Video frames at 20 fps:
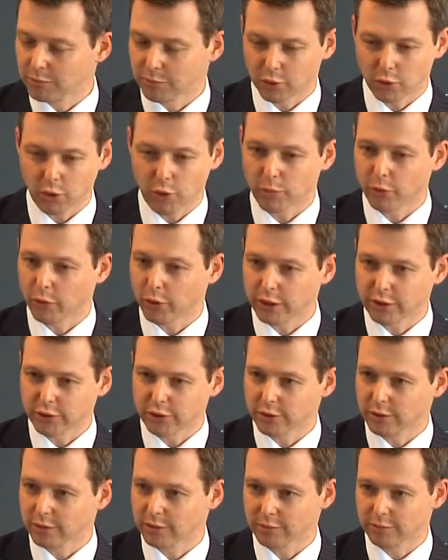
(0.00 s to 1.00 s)

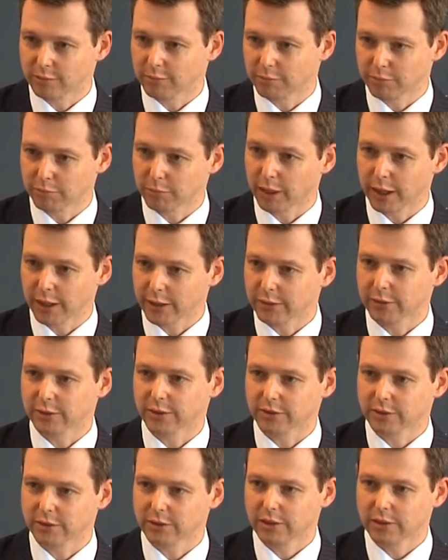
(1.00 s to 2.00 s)
cooperation
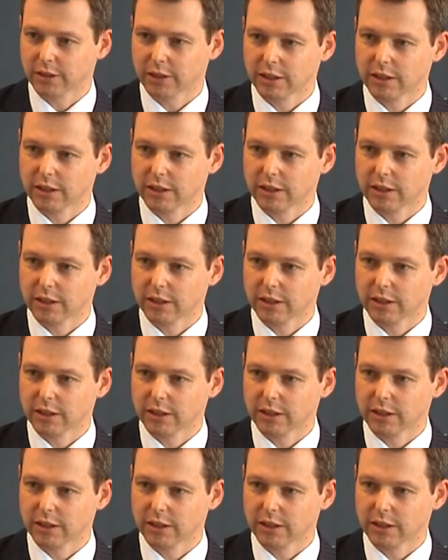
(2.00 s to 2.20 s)
partners,